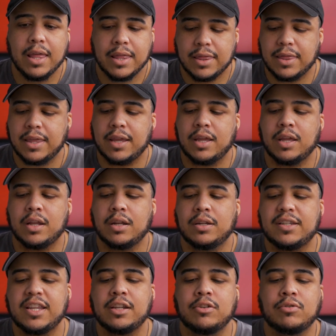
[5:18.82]
then
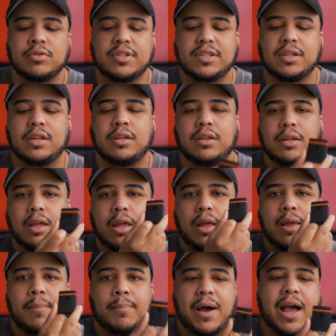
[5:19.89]
Tentacle Sync
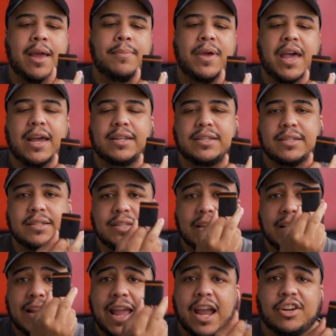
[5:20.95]
bypasses
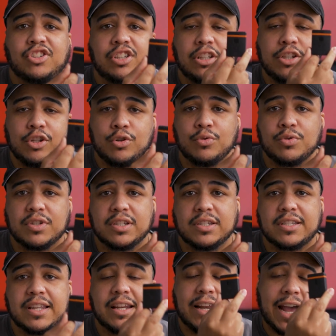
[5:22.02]
and actually
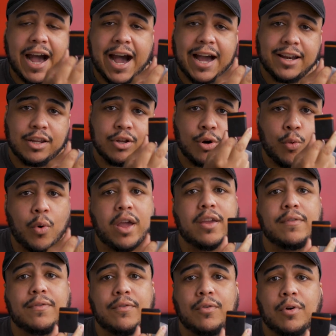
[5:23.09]
uses an audio
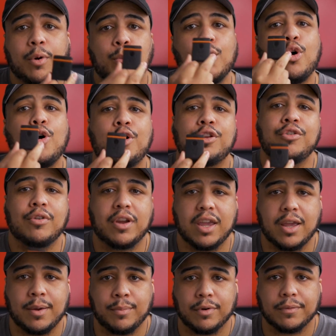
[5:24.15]
waveform on your
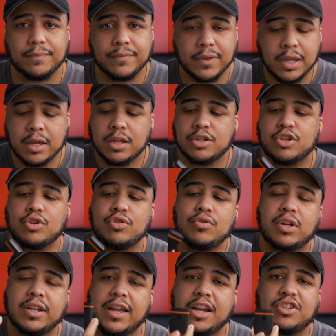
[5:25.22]
camera. So you
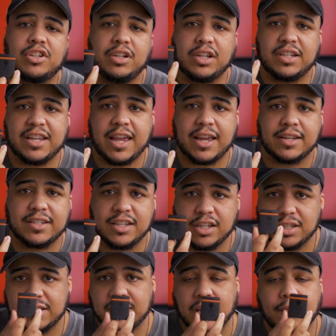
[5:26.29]
can actually attach
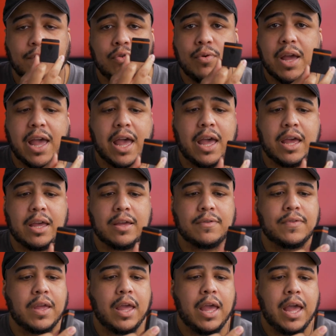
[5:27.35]
this if you have
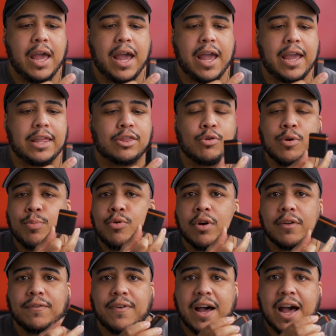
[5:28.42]
a
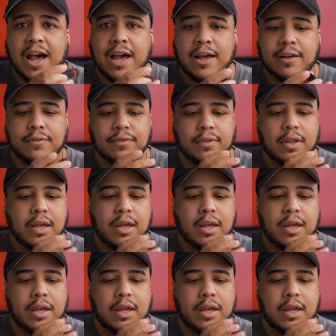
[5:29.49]
3.5